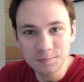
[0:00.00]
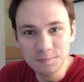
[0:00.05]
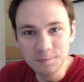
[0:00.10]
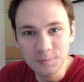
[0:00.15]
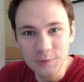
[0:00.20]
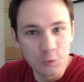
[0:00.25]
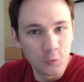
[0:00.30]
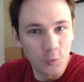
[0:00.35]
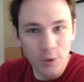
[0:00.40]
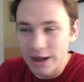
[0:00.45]

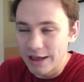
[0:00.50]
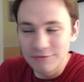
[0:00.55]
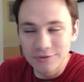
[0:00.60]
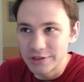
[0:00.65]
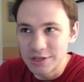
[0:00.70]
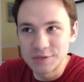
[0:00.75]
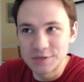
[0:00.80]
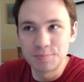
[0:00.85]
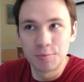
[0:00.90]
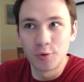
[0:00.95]
Whatever
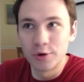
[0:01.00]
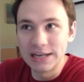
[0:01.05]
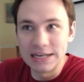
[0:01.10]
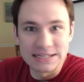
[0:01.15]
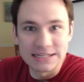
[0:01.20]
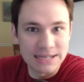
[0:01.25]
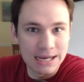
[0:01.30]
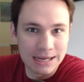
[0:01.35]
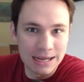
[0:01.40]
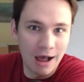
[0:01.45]
the sport is,
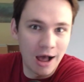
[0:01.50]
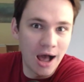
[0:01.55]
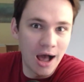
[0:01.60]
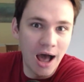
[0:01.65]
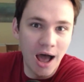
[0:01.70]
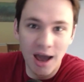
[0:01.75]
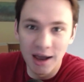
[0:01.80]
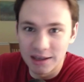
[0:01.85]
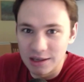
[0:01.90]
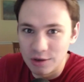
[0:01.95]
a
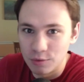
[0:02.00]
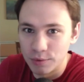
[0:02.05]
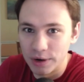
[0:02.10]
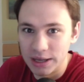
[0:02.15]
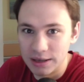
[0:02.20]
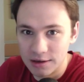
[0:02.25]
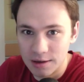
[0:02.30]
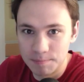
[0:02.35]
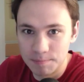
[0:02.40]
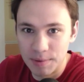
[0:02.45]
hockey
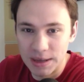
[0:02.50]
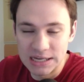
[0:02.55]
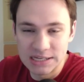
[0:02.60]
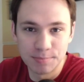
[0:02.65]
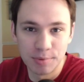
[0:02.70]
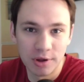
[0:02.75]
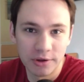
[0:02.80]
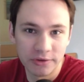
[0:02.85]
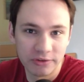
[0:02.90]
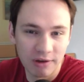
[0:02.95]
rink, a
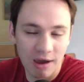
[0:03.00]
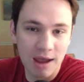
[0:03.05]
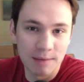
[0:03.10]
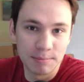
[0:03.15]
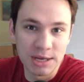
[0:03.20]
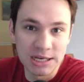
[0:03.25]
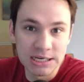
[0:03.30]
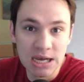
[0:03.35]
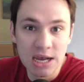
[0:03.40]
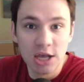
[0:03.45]
baseball
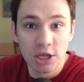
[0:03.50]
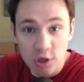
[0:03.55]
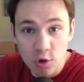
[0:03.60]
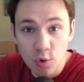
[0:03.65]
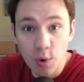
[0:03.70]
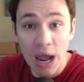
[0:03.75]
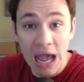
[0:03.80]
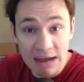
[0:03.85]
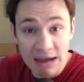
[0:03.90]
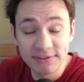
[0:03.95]
diamond, you
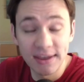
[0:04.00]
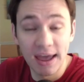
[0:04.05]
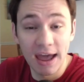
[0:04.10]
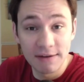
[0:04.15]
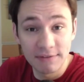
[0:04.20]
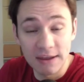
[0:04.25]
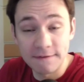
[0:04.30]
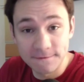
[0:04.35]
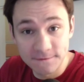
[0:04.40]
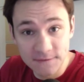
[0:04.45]
have to have
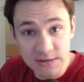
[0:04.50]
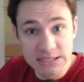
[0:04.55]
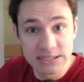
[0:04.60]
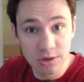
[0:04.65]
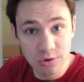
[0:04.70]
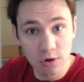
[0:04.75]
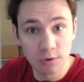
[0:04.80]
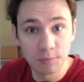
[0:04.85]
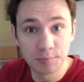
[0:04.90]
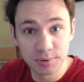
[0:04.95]
a
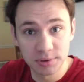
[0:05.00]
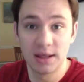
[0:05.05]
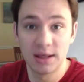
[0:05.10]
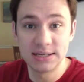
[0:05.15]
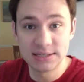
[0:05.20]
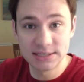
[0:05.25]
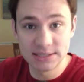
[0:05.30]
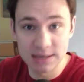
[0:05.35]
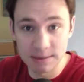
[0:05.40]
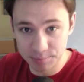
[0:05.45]
physical
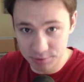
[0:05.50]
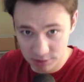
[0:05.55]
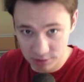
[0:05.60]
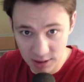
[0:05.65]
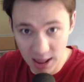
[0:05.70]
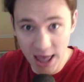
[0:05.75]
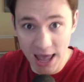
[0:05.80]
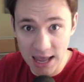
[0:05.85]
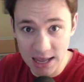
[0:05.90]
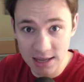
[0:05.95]
place to
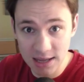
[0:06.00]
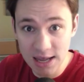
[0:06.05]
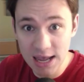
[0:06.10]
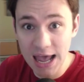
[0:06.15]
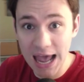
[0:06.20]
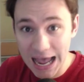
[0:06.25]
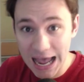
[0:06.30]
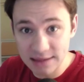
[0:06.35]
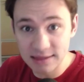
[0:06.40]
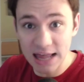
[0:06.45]
play.
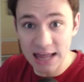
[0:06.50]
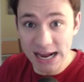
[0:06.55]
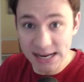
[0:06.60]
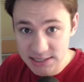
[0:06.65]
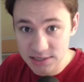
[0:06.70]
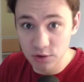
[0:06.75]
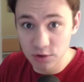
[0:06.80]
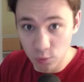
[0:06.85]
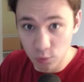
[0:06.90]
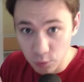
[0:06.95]
And that's
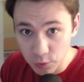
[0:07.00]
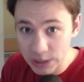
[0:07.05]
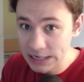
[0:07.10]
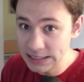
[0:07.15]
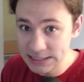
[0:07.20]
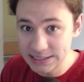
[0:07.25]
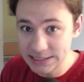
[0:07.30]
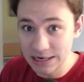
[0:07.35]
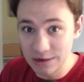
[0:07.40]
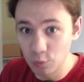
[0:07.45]
the
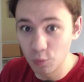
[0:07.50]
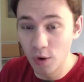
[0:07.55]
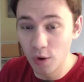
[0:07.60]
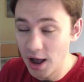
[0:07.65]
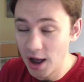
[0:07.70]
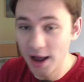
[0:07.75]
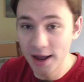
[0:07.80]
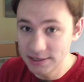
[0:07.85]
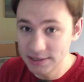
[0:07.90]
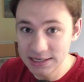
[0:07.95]
reason
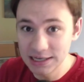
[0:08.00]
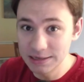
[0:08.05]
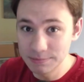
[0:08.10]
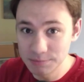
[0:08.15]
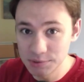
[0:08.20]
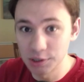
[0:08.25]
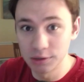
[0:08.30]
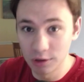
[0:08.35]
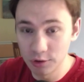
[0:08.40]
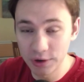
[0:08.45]
why teams
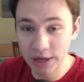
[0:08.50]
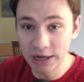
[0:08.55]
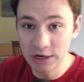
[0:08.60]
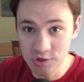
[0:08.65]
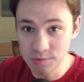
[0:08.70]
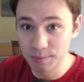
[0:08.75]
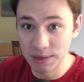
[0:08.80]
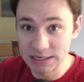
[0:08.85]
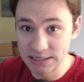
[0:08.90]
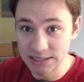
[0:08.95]
are
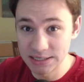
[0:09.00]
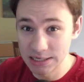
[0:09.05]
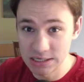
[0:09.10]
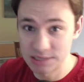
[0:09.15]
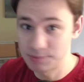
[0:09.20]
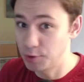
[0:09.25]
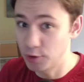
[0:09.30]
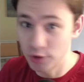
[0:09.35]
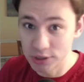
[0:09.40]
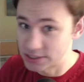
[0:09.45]
location-based in
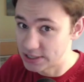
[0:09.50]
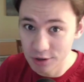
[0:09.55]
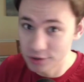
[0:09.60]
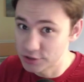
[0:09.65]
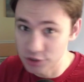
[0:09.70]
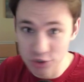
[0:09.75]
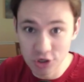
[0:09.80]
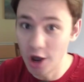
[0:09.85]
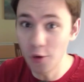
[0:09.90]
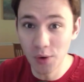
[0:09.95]
sports. There is
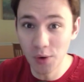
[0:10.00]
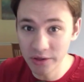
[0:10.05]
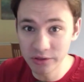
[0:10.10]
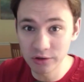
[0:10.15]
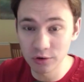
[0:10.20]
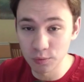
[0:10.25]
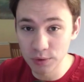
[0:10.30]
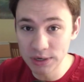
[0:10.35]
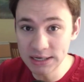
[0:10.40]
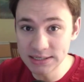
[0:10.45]
no other
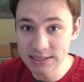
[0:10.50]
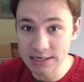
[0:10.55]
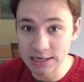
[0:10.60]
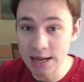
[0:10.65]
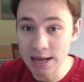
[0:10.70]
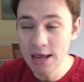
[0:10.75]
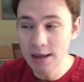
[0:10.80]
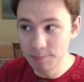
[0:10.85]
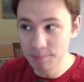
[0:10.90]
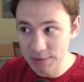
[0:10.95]
reason,
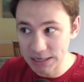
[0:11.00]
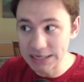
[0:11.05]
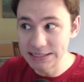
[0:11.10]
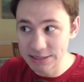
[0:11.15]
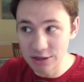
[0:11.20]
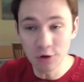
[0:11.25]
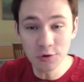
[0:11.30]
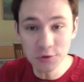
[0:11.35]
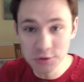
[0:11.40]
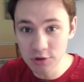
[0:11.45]
because
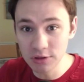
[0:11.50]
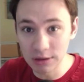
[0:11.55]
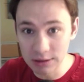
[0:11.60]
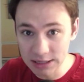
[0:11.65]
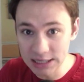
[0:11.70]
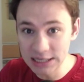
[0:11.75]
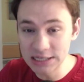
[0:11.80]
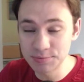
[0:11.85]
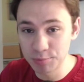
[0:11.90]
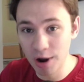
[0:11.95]
those are the
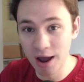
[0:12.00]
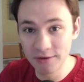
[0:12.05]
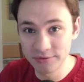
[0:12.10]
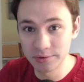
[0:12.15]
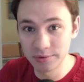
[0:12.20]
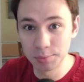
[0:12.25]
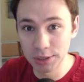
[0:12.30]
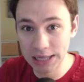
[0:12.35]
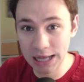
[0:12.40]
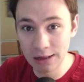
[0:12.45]
least
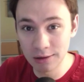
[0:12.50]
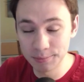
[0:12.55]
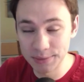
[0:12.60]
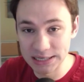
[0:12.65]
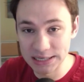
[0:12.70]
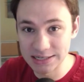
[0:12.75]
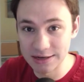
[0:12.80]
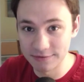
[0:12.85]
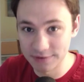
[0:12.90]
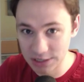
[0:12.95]
profitable
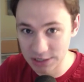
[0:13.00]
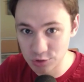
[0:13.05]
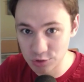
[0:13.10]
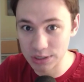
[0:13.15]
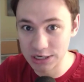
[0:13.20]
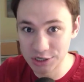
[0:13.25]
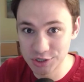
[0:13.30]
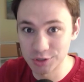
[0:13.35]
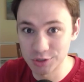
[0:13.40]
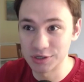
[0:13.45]
elements of a
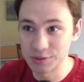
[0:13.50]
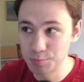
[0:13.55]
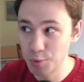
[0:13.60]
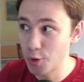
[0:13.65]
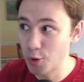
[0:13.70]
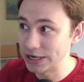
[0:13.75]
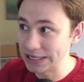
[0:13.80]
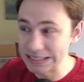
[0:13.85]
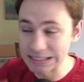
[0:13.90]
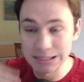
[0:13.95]
traditional
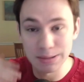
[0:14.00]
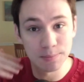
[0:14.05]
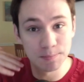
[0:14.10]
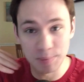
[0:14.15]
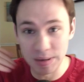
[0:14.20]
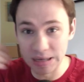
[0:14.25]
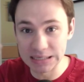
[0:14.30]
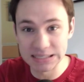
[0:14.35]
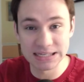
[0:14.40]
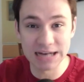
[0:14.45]
sport, is the
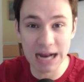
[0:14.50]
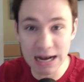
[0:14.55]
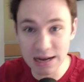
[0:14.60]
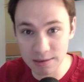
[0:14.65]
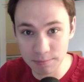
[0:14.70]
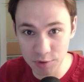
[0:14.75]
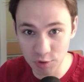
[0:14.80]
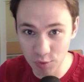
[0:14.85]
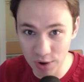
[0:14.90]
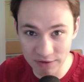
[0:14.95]
big
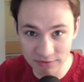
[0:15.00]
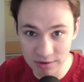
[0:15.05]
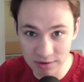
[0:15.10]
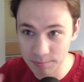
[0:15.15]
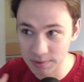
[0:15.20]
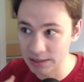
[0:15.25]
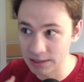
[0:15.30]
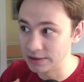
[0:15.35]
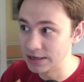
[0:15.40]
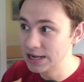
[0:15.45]
stadium you have to
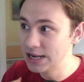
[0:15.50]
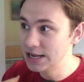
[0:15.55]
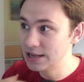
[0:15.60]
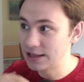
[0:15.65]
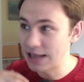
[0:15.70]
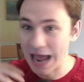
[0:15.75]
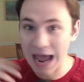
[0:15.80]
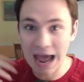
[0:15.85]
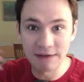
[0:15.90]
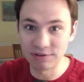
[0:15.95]
build,
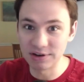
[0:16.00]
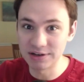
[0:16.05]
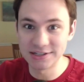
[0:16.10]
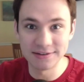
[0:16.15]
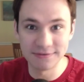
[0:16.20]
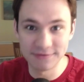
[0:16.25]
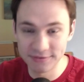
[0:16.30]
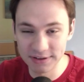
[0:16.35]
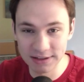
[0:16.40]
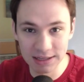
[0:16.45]
having to
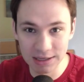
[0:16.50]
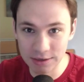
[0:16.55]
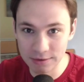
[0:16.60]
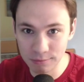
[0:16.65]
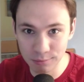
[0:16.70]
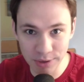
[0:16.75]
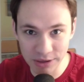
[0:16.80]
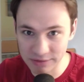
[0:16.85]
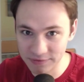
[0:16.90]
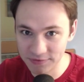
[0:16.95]
fill it
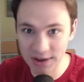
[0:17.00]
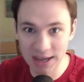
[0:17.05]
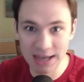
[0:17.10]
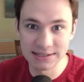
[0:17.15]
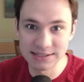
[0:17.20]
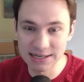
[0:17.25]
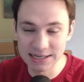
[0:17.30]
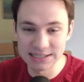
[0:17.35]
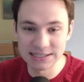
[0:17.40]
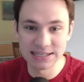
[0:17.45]
with fans
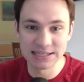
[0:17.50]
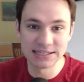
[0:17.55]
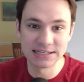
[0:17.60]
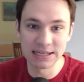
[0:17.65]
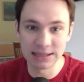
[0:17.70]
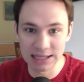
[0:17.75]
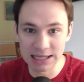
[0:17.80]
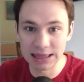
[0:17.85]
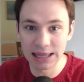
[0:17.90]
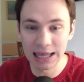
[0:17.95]

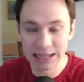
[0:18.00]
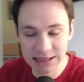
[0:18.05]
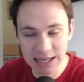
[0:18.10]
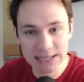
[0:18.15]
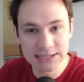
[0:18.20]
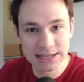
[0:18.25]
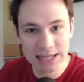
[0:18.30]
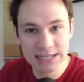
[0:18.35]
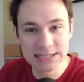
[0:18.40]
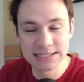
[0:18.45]
consistently. Like
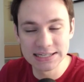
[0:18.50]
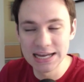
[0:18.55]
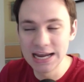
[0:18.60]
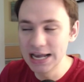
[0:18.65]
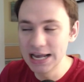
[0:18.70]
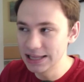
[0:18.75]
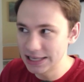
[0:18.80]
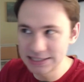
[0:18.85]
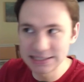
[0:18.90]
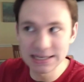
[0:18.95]
that's
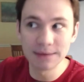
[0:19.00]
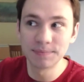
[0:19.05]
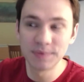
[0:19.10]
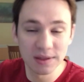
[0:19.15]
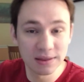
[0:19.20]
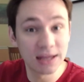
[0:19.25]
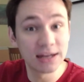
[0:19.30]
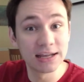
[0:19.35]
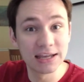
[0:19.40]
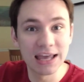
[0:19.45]
something
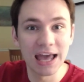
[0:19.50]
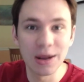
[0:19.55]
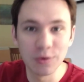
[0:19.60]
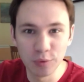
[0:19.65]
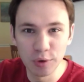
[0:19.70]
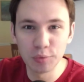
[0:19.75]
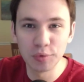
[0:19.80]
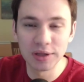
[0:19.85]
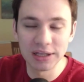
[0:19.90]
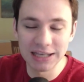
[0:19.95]
that, again, we
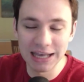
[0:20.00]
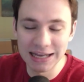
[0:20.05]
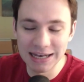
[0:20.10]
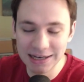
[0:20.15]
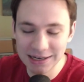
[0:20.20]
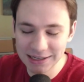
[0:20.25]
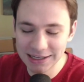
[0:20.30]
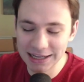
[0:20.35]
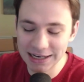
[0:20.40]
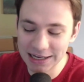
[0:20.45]
will
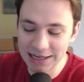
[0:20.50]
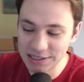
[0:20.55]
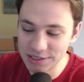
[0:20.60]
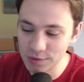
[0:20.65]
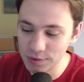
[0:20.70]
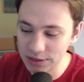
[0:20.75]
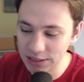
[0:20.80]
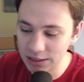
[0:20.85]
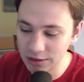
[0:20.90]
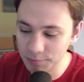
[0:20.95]
get into
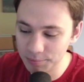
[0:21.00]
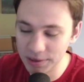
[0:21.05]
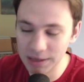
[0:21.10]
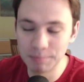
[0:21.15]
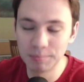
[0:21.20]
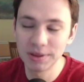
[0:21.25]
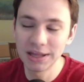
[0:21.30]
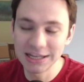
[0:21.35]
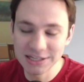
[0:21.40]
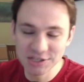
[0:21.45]
a little bit.
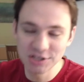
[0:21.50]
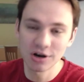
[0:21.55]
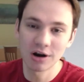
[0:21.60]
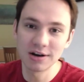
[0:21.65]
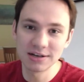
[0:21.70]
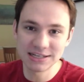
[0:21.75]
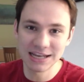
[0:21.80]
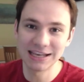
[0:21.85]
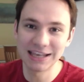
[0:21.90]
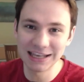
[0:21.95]
But let's start
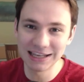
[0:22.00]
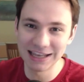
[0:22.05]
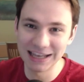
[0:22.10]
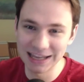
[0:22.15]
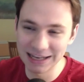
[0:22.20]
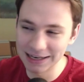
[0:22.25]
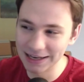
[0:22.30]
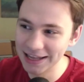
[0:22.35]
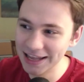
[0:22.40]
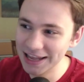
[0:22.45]
digging
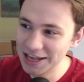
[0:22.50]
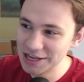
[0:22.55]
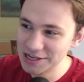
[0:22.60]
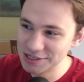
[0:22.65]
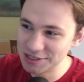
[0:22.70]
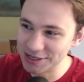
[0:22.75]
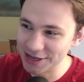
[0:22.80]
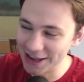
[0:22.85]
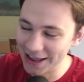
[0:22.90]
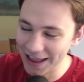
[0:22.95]
in
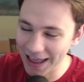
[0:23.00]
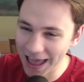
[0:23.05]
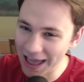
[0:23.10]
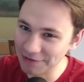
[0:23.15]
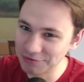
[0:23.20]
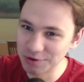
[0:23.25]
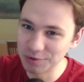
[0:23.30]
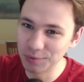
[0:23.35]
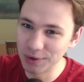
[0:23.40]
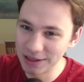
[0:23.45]
to
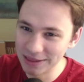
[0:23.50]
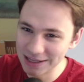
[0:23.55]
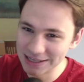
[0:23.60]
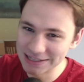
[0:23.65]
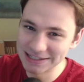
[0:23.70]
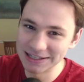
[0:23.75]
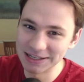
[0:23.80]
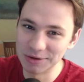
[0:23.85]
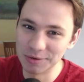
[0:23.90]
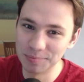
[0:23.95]
every one of these
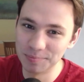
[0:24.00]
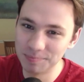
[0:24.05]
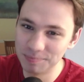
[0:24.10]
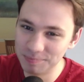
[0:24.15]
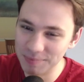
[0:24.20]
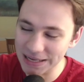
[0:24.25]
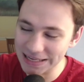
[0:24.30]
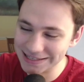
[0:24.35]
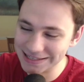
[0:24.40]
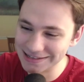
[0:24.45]
little
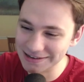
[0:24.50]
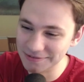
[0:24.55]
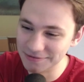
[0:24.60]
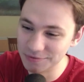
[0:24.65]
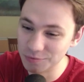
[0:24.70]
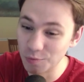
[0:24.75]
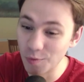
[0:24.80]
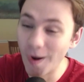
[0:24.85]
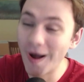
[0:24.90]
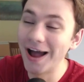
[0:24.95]
bits of
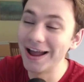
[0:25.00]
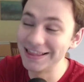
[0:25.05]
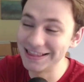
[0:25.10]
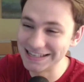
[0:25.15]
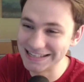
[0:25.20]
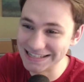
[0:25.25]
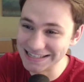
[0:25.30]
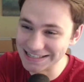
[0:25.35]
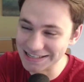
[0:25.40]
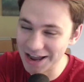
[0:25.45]
why
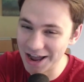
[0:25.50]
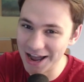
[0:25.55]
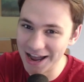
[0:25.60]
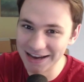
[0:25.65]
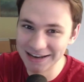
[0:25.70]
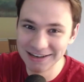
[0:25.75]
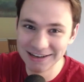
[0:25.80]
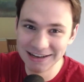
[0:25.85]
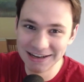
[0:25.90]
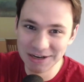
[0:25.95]
this is not
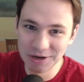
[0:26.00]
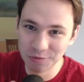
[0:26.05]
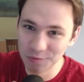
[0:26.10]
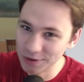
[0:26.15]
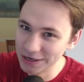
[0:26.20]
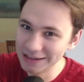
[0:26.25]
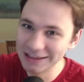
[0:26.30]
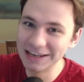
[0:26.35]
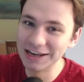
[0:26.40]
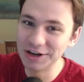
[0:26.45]

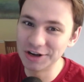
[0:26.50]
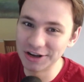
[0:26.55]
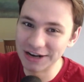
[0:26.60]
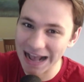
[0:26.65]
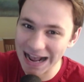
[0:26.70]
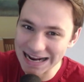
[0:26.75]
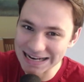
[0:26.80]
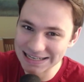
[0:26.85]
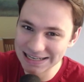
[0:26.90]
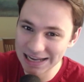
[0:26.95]
really a good
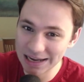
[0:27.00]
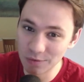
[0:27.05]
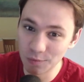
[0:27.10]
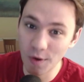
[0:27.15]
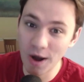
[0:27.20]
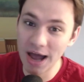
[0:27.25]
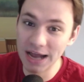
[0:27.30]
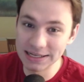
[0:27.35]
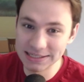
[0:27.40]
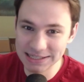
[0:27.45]
idea and
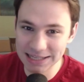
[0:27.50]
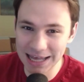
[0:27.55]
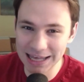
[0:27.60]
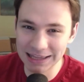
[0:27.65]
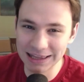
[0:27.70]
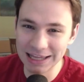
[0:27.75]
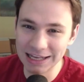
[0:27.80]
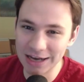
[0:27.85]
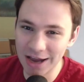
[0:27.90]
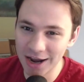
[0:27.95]
why it's
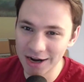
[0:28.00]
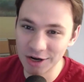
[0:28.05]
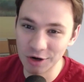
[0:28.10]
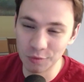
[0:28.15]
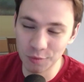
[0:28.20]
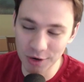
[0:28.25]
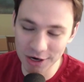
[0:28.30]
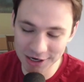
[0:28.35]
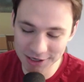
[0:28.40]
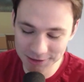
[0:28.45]
likely not going to
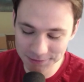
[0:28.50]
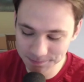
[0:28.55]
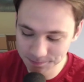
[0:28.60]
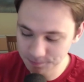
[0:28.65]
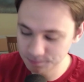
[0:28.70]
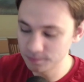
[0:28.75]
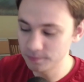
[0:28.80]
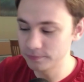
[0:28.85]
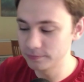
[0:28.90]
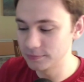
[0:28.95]
work.
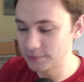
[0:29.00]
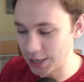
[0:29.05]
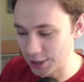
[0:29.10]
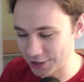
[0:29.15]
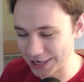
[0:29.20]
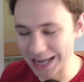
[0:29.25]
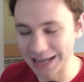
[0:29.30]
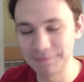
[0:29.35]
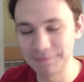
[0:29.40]
Okay.